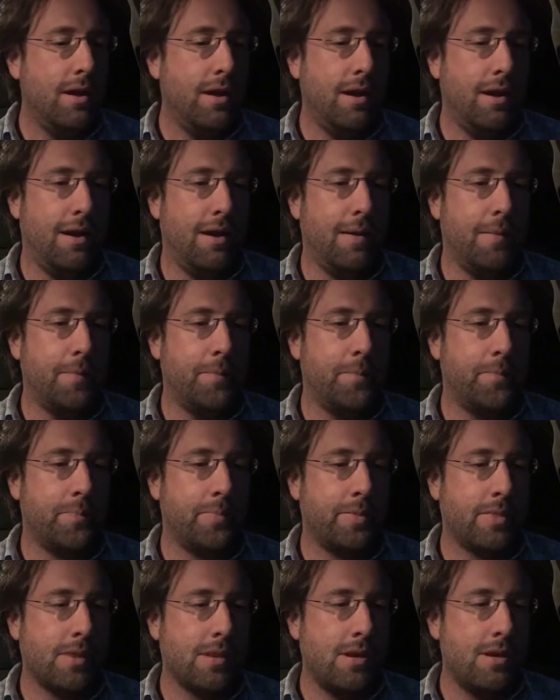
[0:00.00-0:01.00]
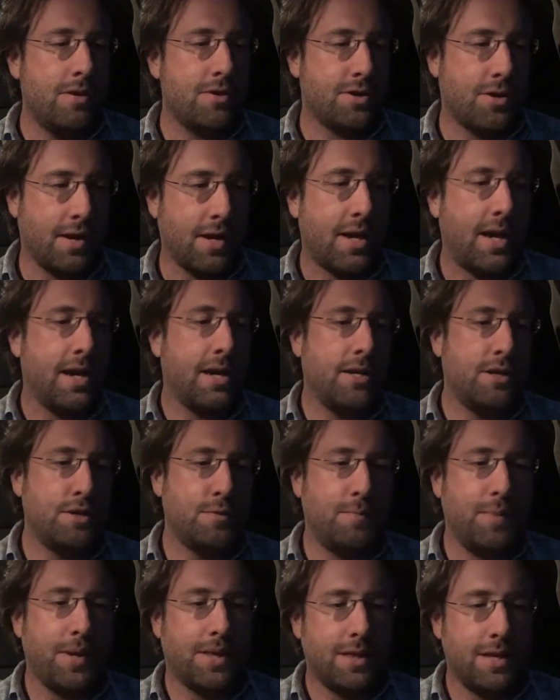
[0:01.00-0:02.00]
So I kind of
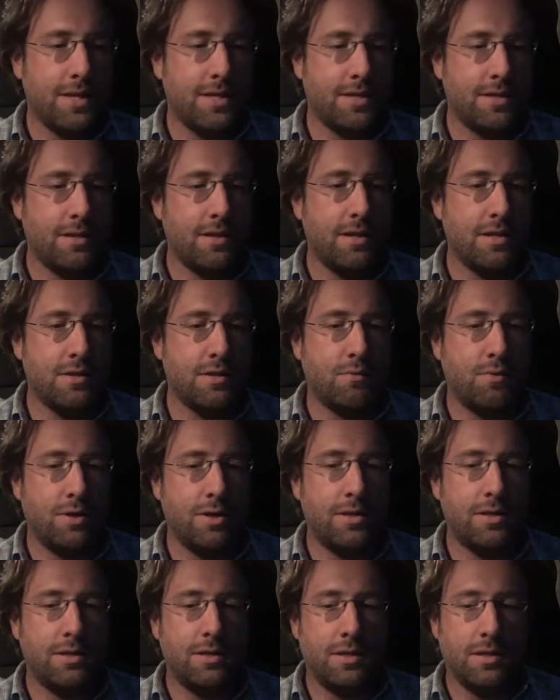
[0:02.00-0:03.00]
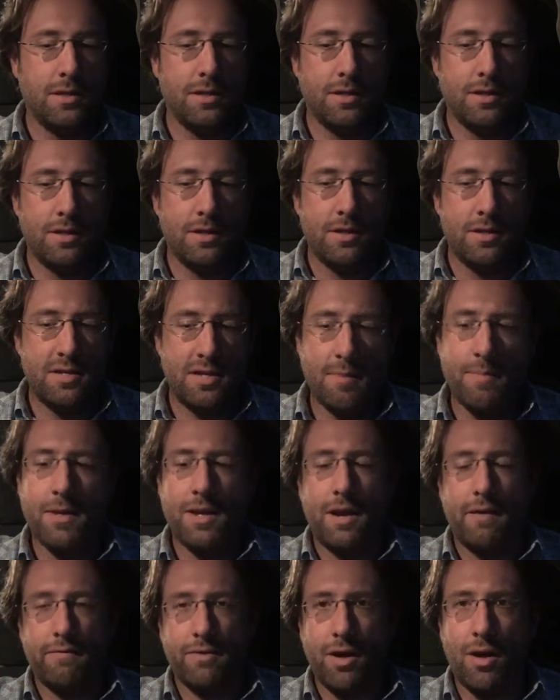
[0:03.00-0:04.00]
just picked this one to something
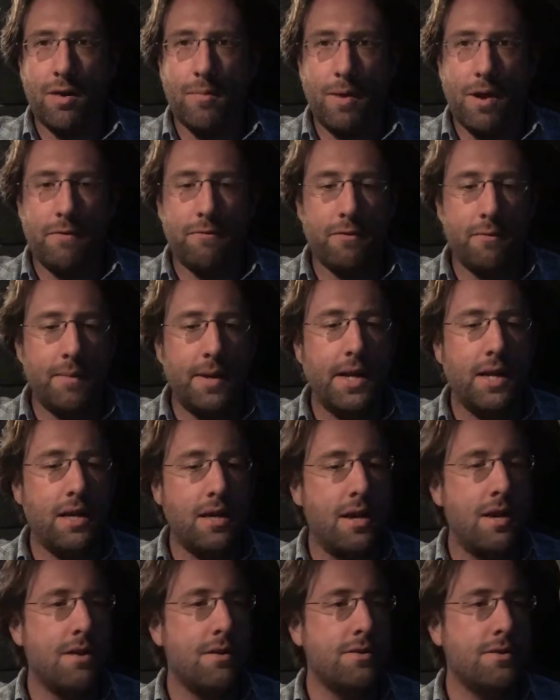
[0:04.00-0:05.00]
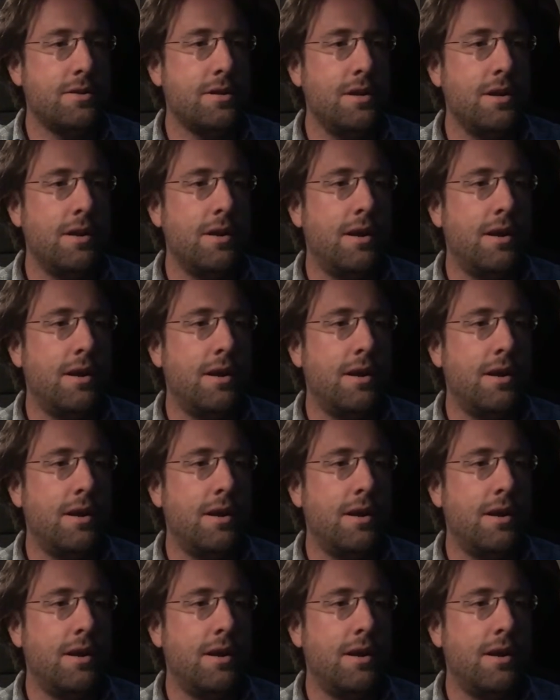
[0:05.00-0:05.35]
I've thought about for many years,